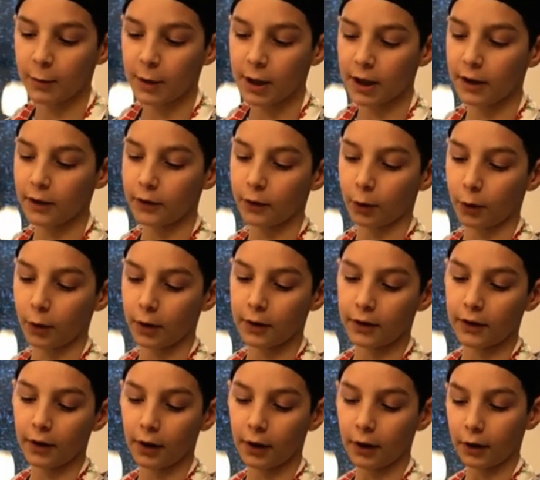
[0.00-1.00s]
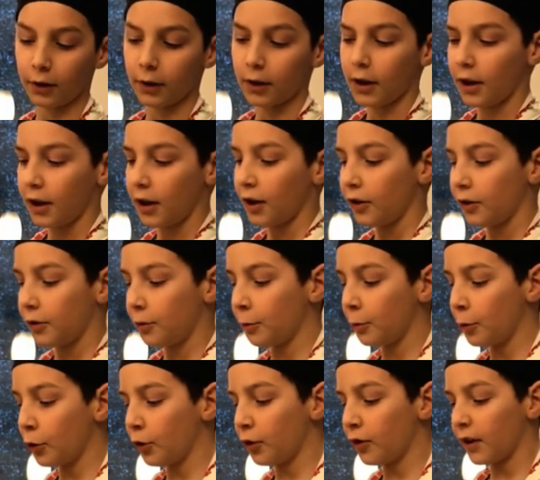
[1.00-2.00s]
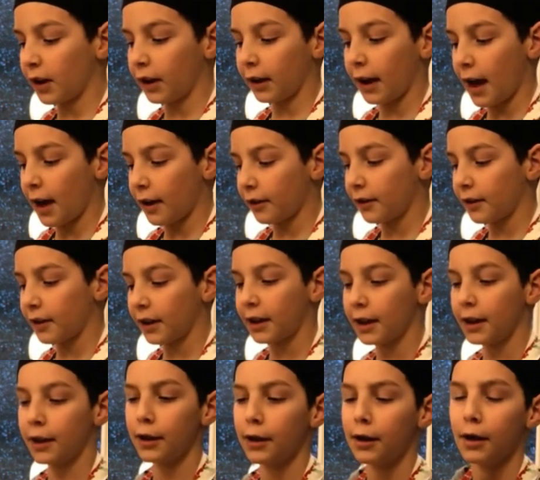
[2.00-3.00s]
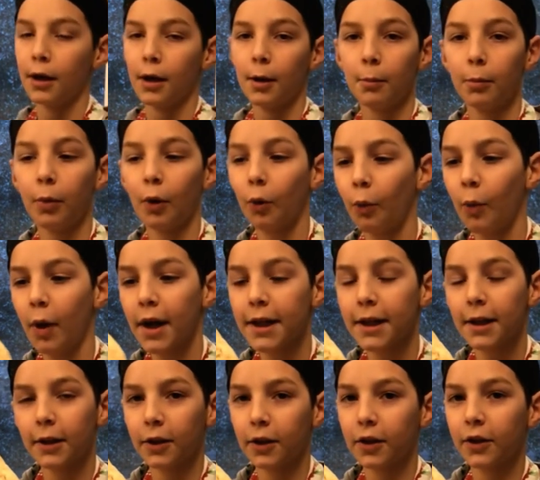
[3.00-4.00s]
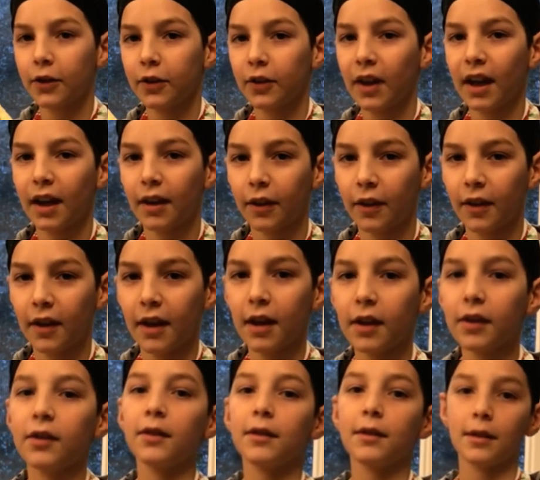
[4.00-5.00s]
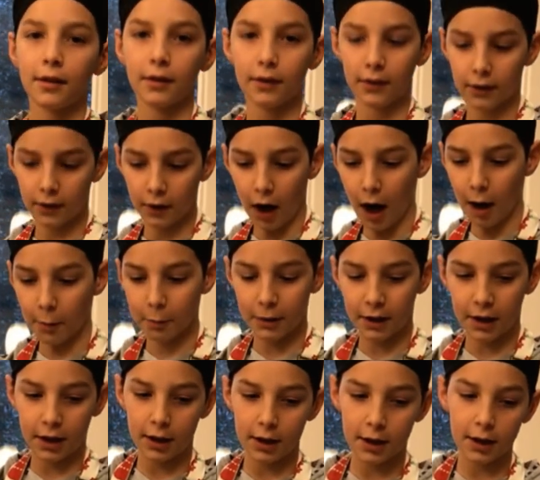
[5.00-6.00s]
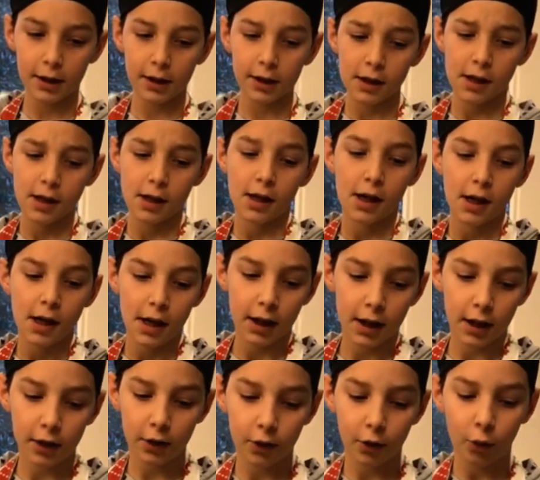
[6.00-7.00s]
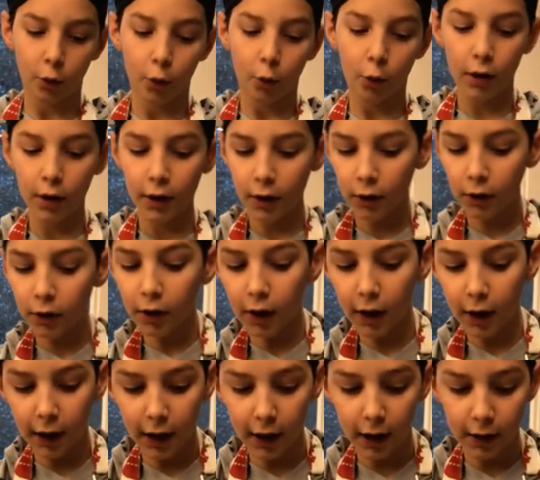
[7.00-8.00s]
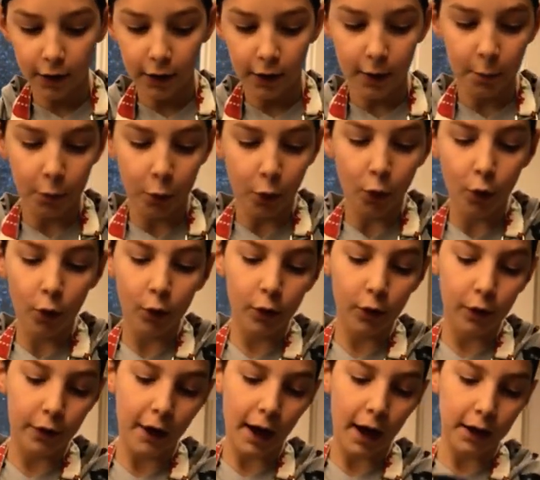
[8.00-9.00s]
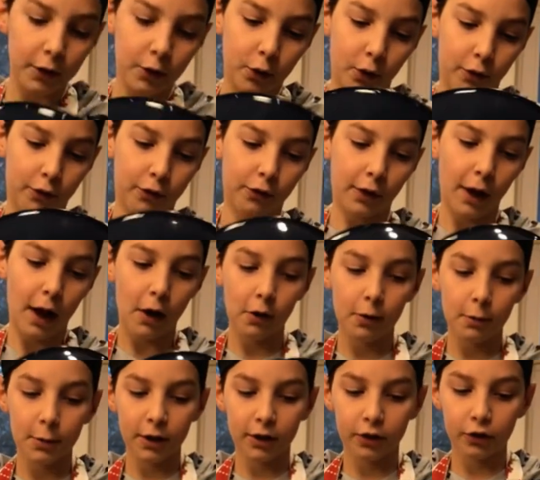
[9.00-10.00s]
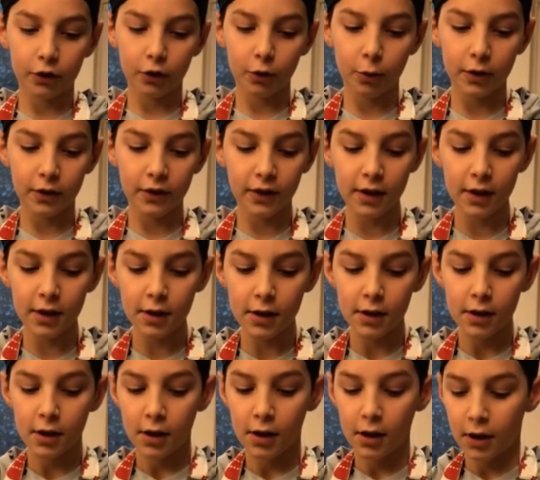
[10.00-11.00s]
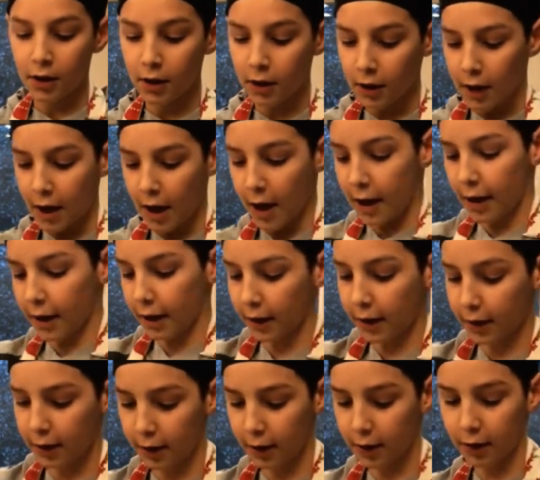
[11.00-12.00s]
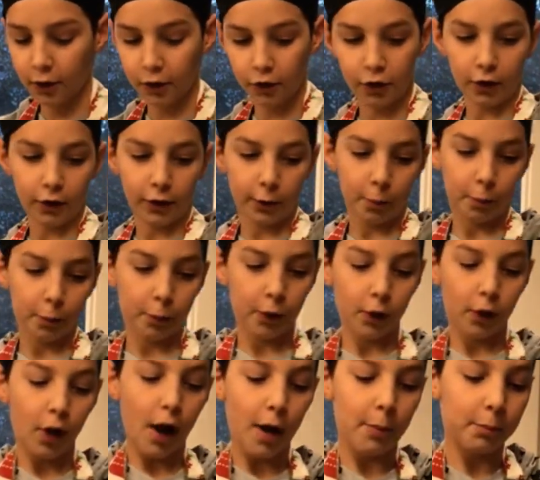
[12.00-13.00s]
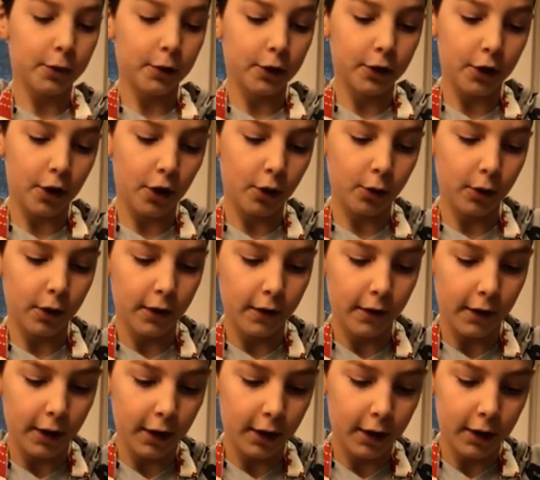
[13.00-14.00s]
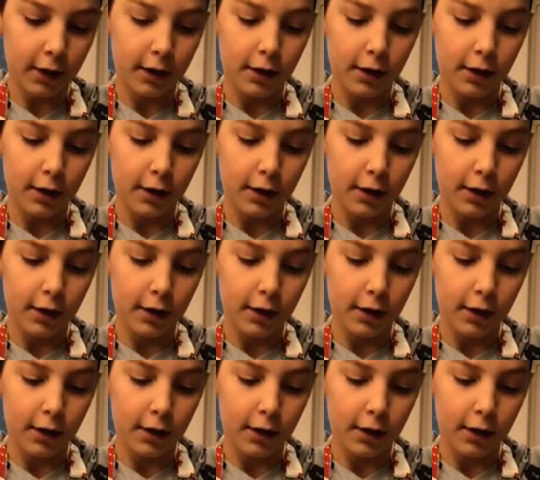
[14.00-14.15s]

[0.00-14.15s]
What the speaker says: And so we had our dough, and we took it, and in the same bowl, we lined it with olive oil, and we are going to put our dough